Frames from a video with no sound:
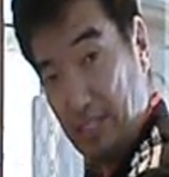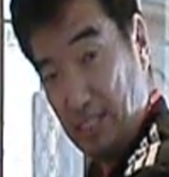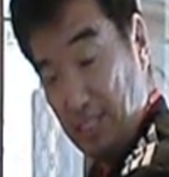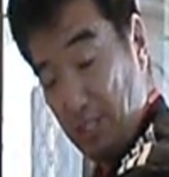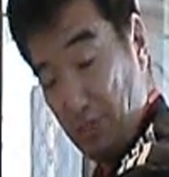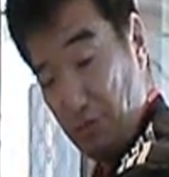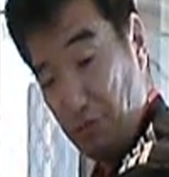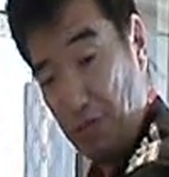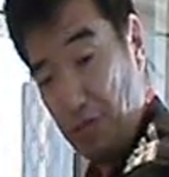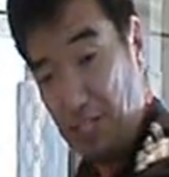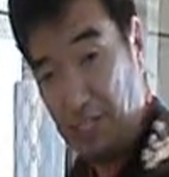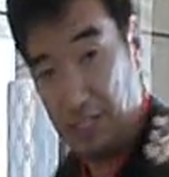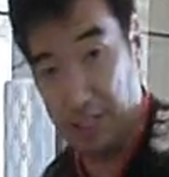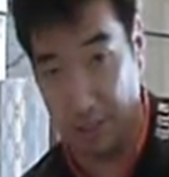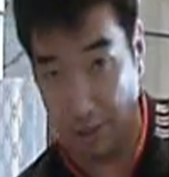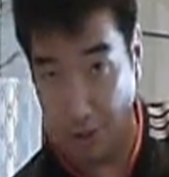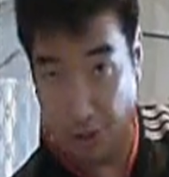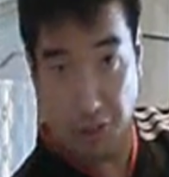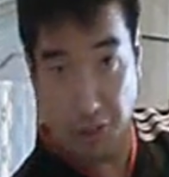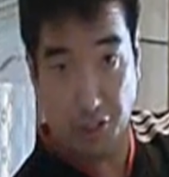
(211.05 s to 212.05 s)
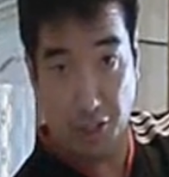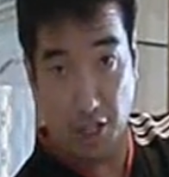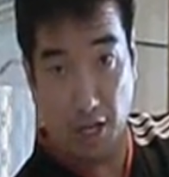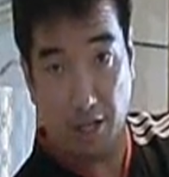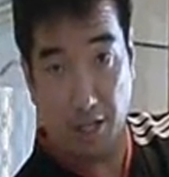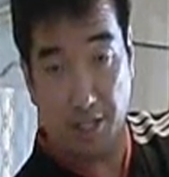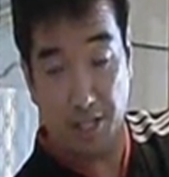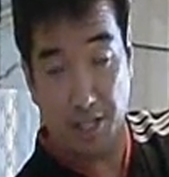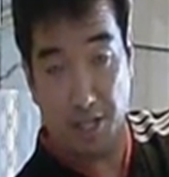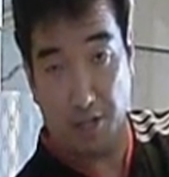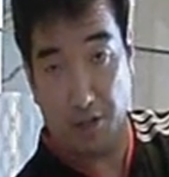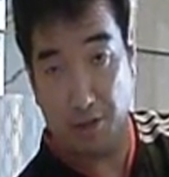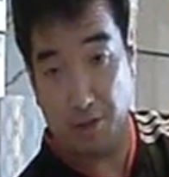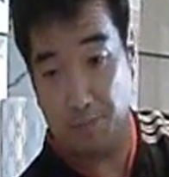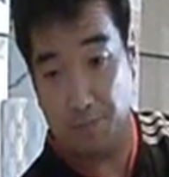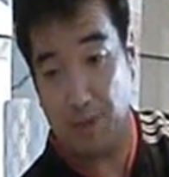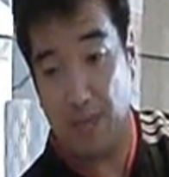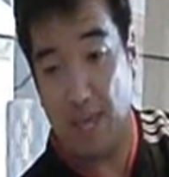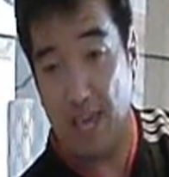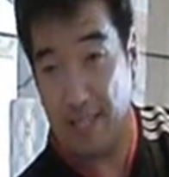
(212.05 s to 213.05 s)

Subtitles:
acceleration to the shot here,